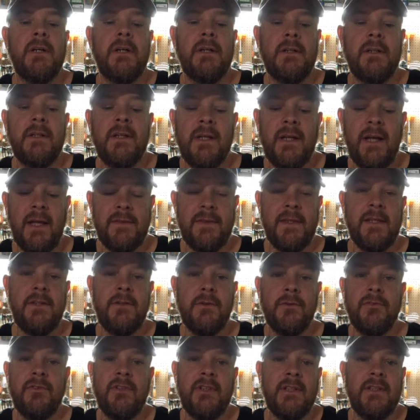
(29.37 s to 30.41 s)
I
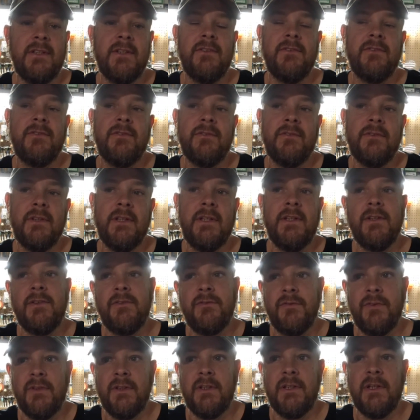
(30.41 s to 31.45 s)
think you'll see in
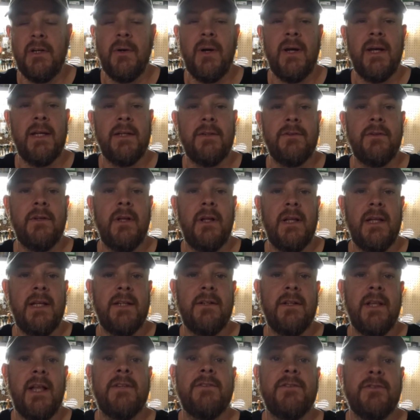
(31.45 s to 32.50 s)
this video, I
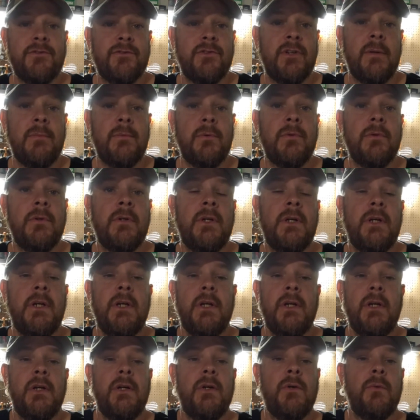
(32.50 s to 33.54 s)
had lots of trouble
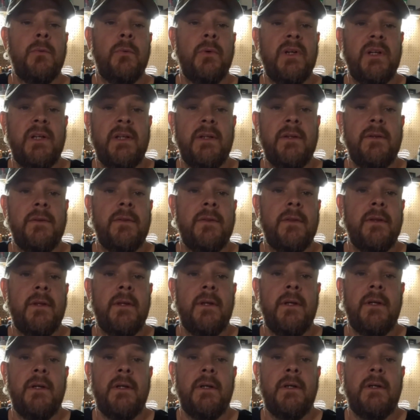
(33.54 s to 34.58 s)
with
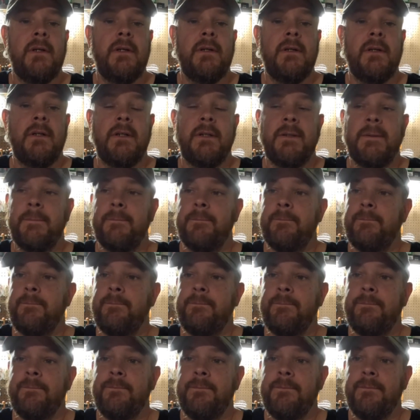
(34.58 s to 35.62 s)
come